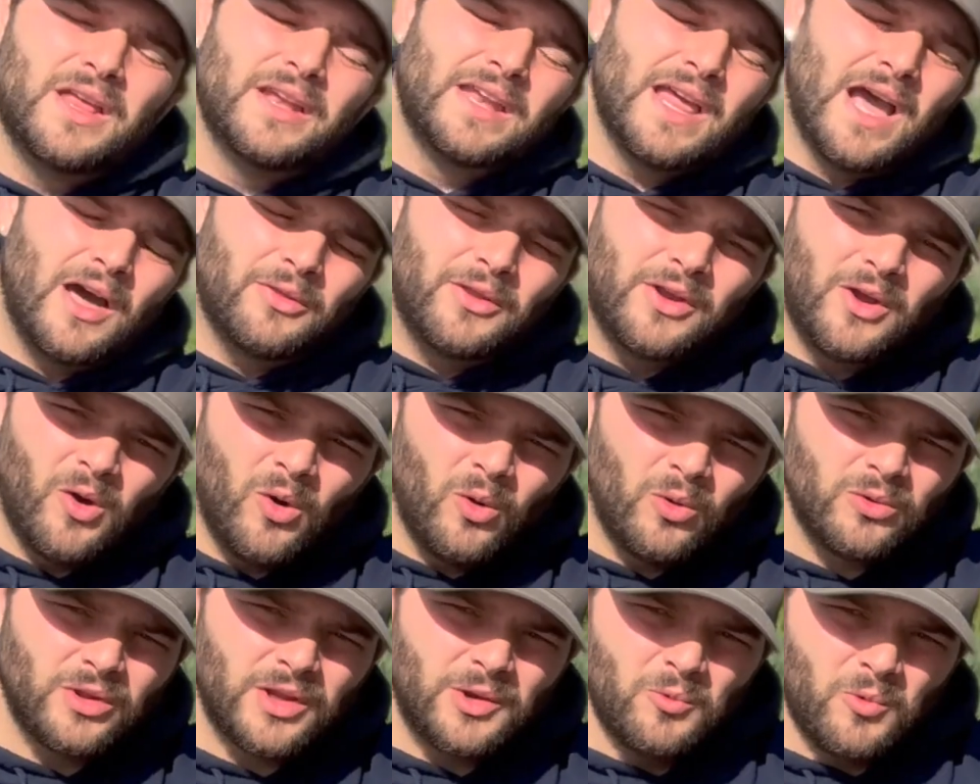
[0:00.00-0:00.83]
Now, the
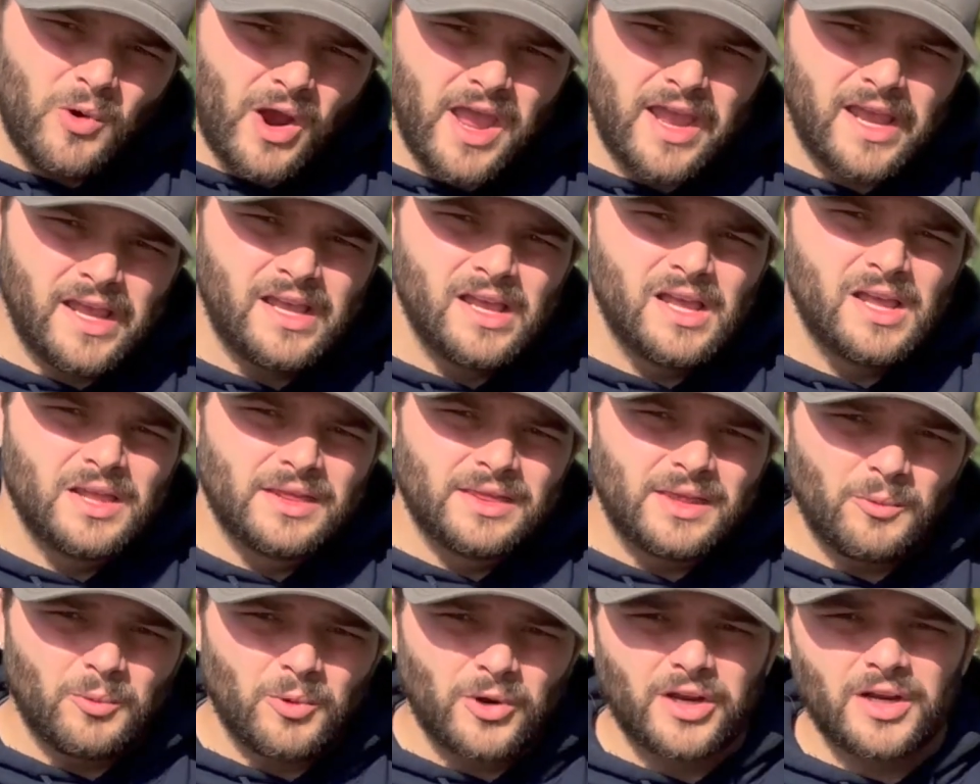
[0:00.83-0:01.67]
only way
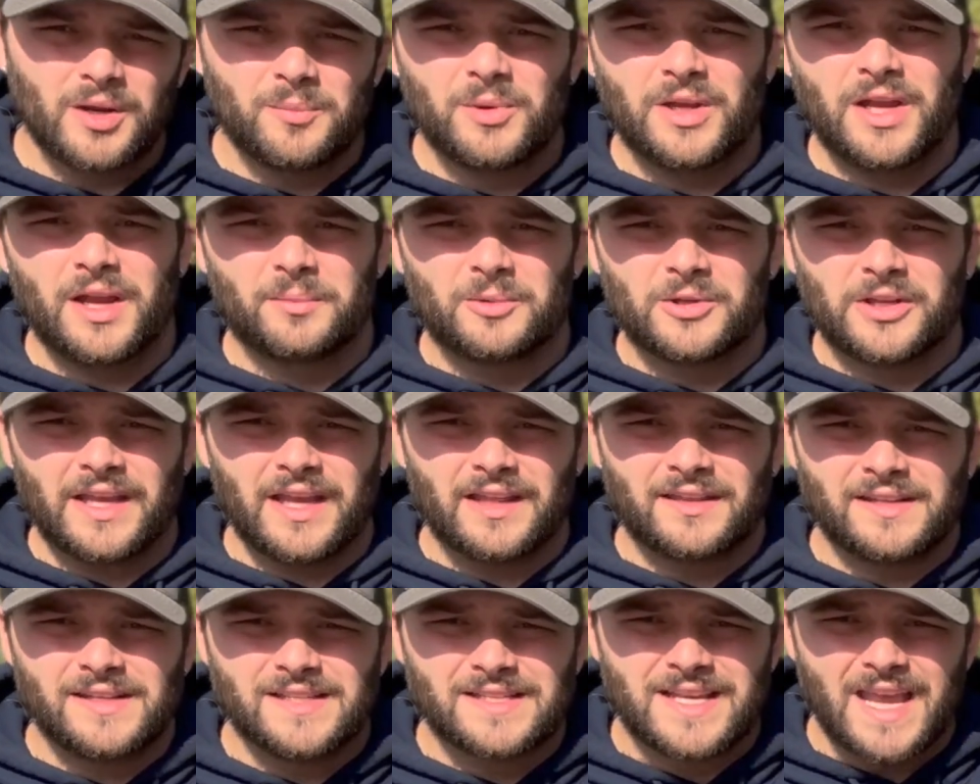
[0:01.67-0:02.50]
that we're gonna be able to
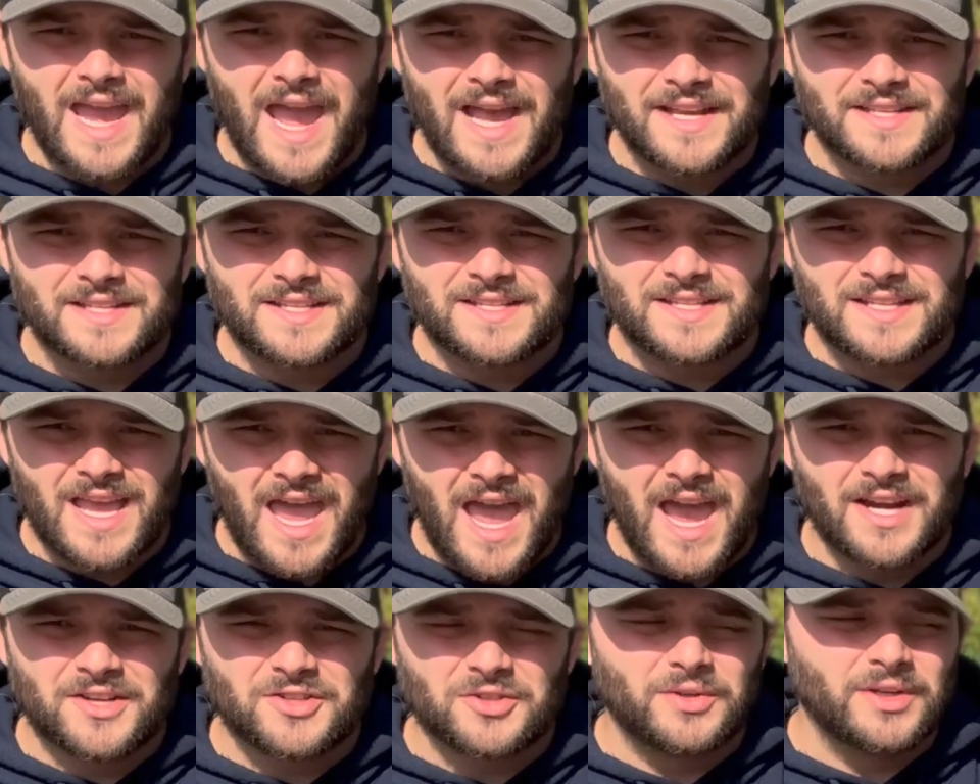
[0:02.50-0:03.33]
get these gases to
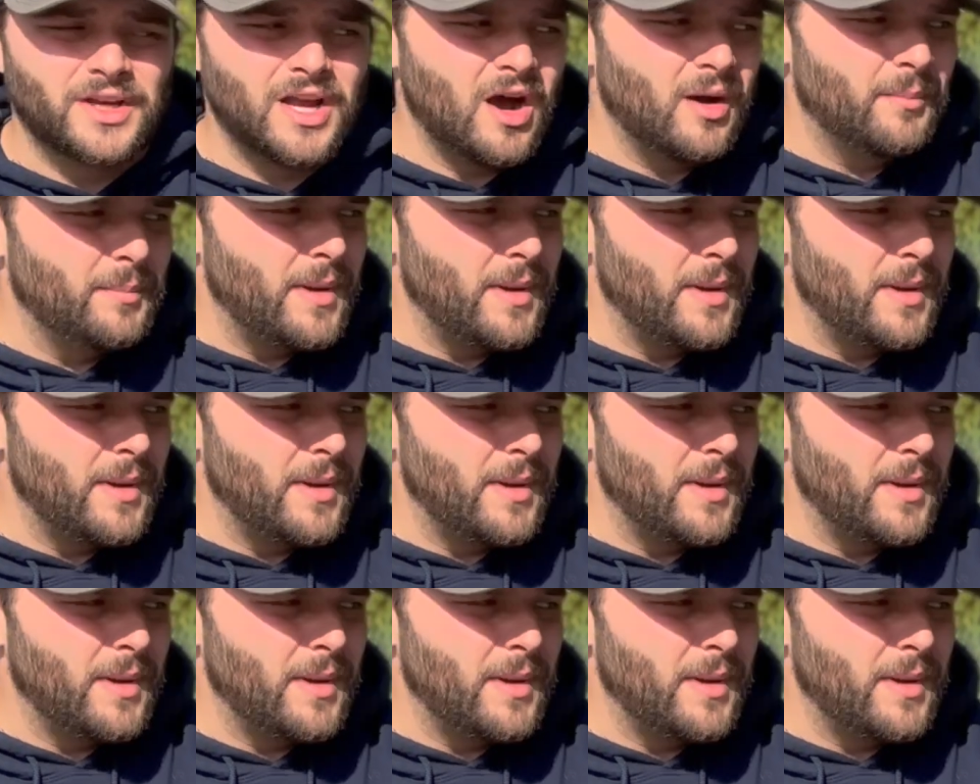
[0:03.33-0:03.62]
actually come